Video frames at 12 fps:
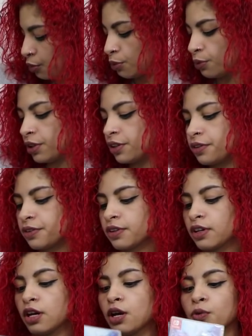Moon,
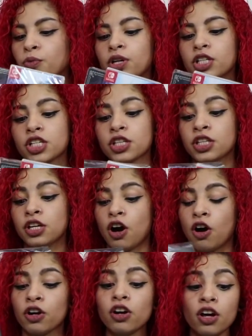which the
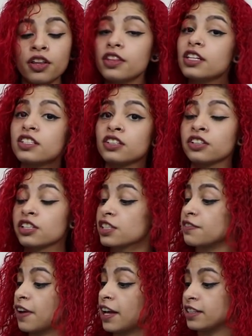art on this
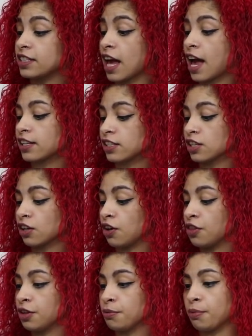looks fantastic.
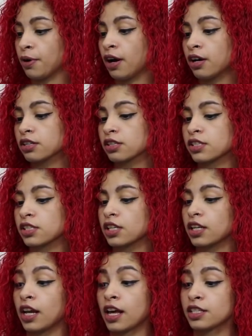On the box,
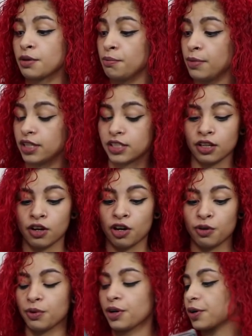it has amazing
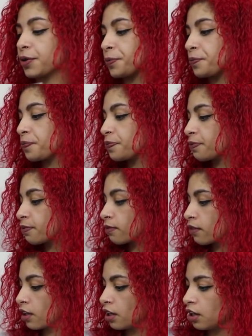artwork.
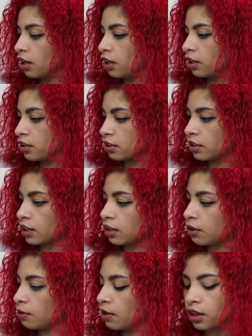
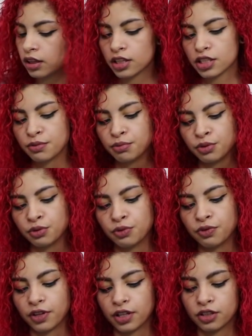Now let's
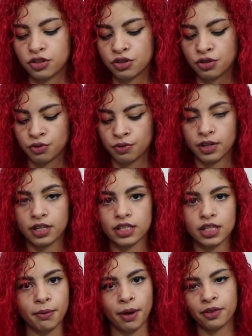move into
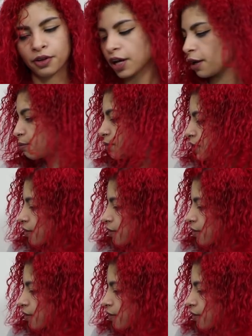some other games.